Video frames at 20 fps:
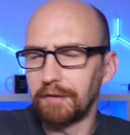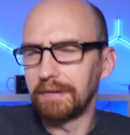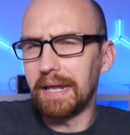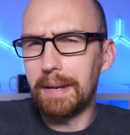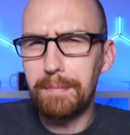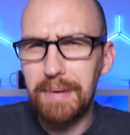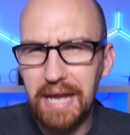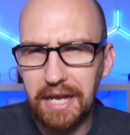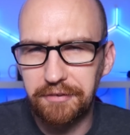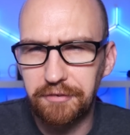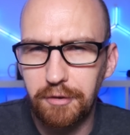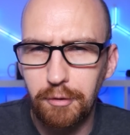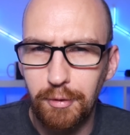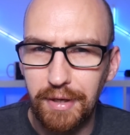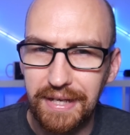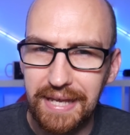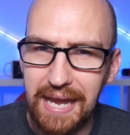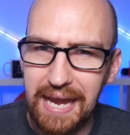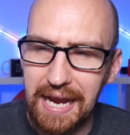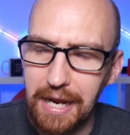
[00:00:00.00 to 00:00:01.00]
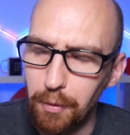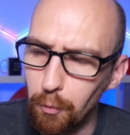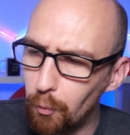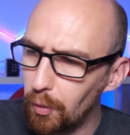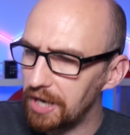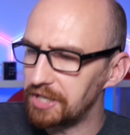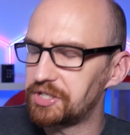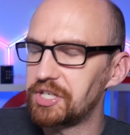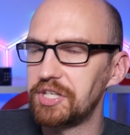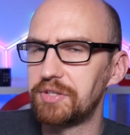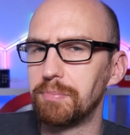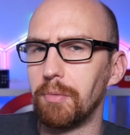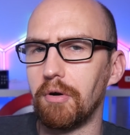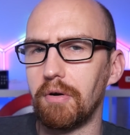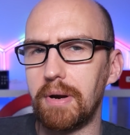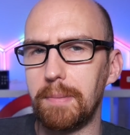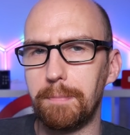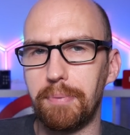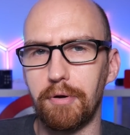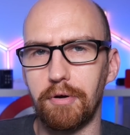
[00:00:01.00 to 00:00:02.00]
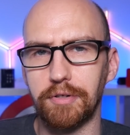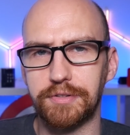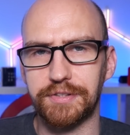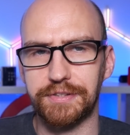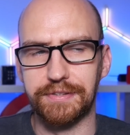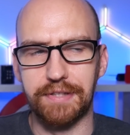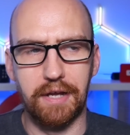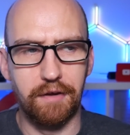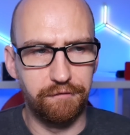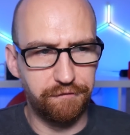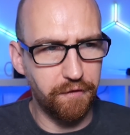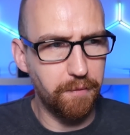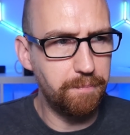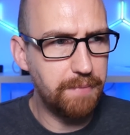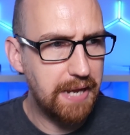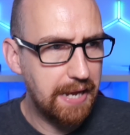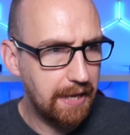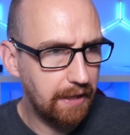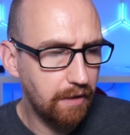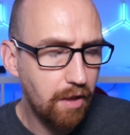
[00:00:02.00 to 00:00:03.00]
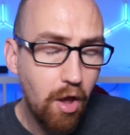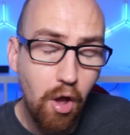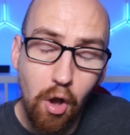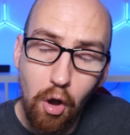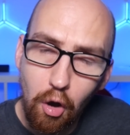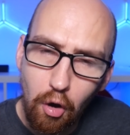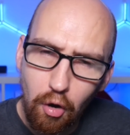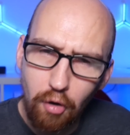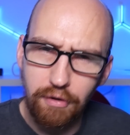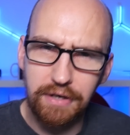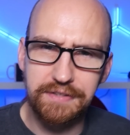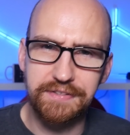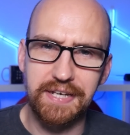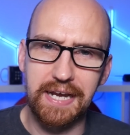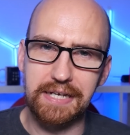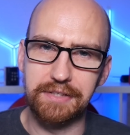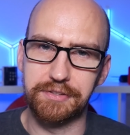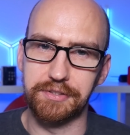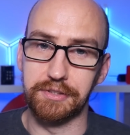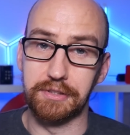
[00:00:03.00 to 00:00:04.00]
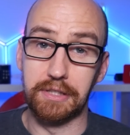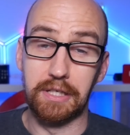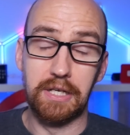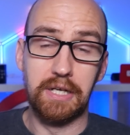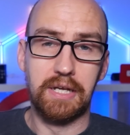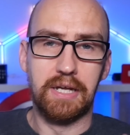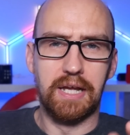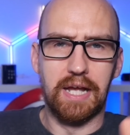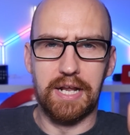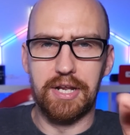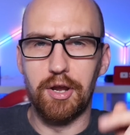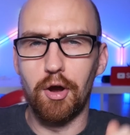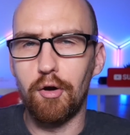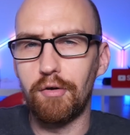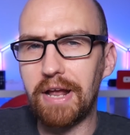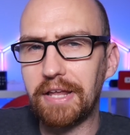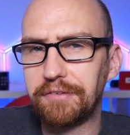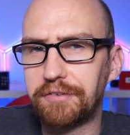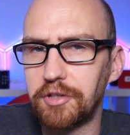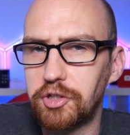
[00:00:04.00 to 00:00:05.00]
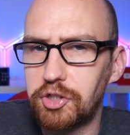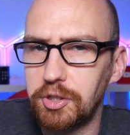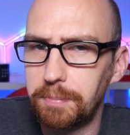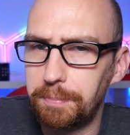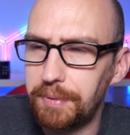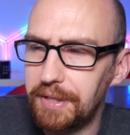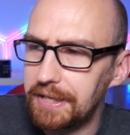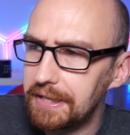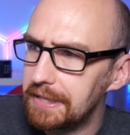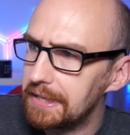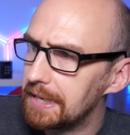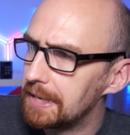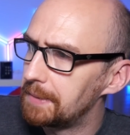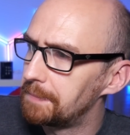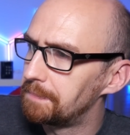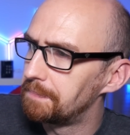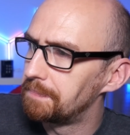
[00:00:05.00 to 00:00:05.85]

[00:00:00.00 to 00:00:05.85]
let me ask you again, which is more important, a thumbnail or a title? And your answer should be